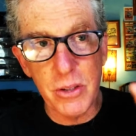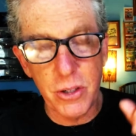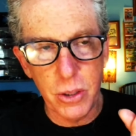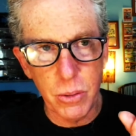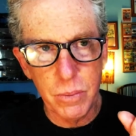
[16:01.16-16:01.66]

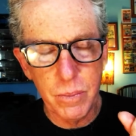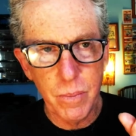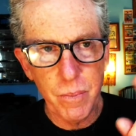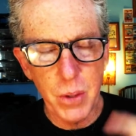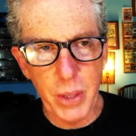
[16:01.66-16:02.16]
to you,
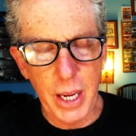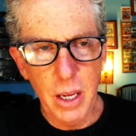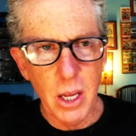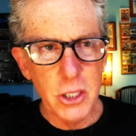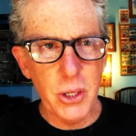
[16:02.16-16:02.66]
okay?
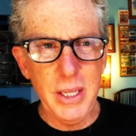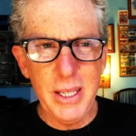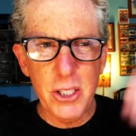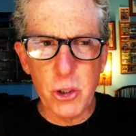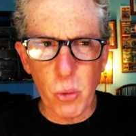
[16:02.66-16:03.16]
So you
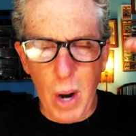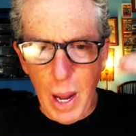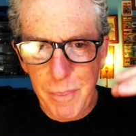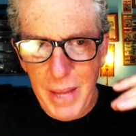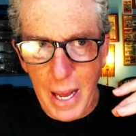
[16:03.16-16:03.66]
need to
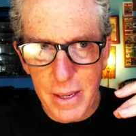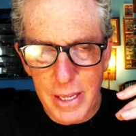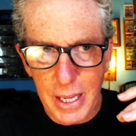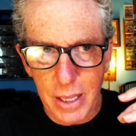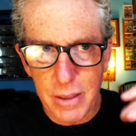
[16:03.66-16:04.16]
drop that
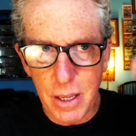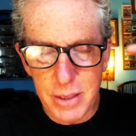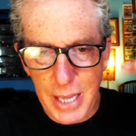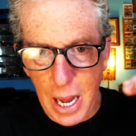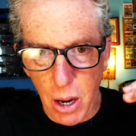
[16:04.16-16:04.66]
need
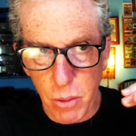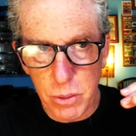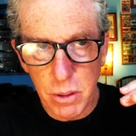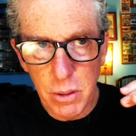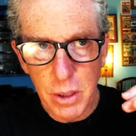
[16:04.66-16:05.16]

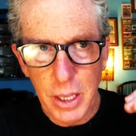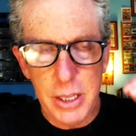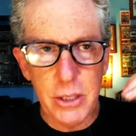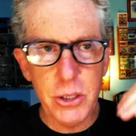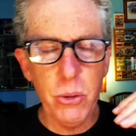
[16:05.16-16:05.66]
down. You
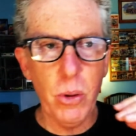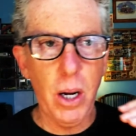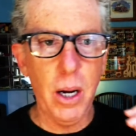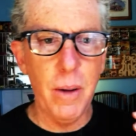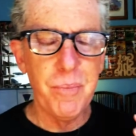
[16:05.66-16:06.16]
need
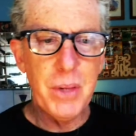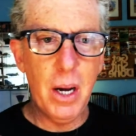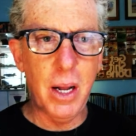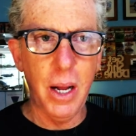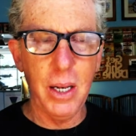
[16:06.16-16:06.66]
to
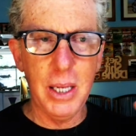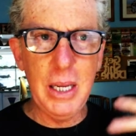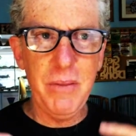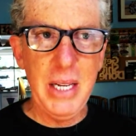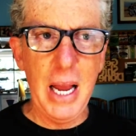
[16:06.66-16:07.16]

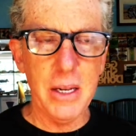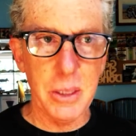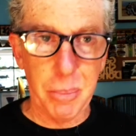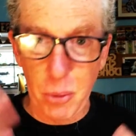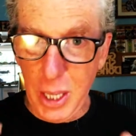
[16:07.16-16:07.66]
alleviate
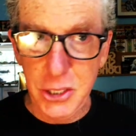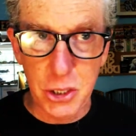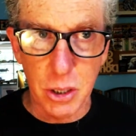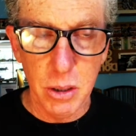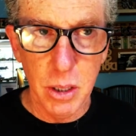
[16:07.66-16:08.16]
the
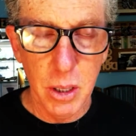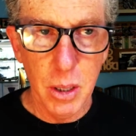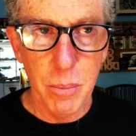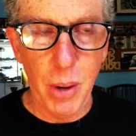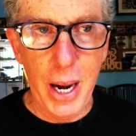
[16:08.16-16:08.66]
pressure
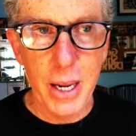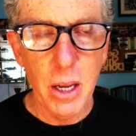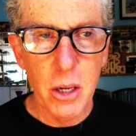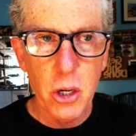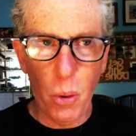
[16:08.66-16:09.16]
by
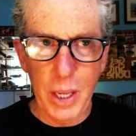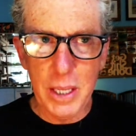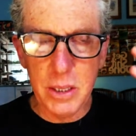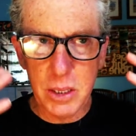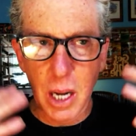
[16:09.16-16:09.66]
going
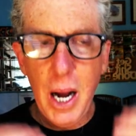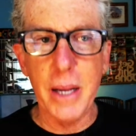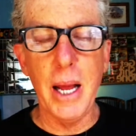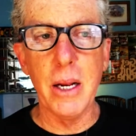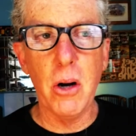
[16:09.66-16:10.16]

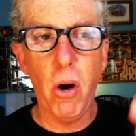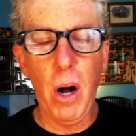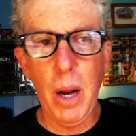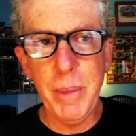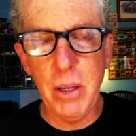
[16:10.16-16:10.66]
inside and
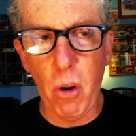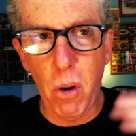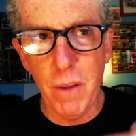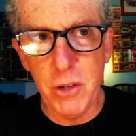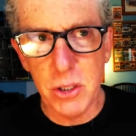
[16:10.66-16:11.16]
calming
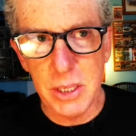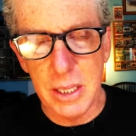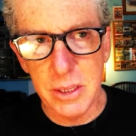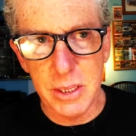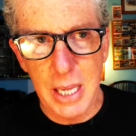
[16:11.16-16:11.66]
all of your
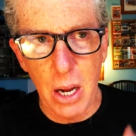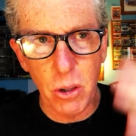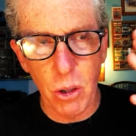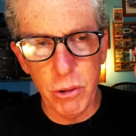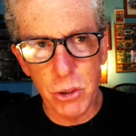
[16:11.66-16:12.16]
senses
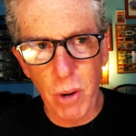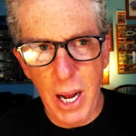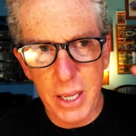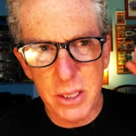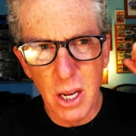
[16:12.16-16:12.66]
down. Close your
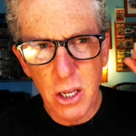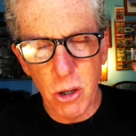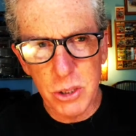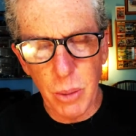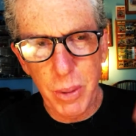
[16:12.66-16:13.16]
eyes,
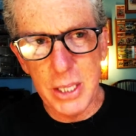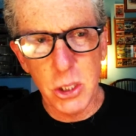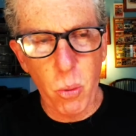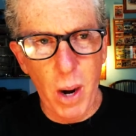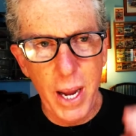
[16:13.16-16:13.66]
go someplace
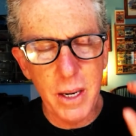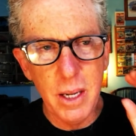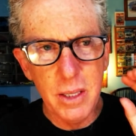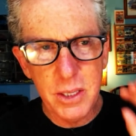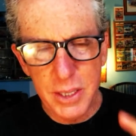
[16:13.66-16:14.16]
quiet,
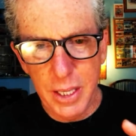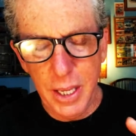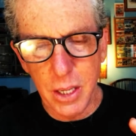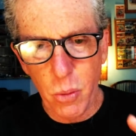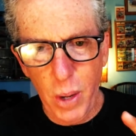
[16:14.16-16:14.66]
sit
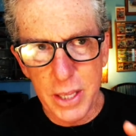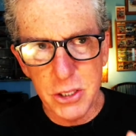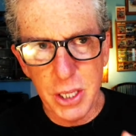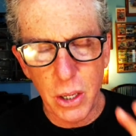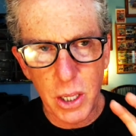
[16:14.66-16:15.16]
in a quiet chair, a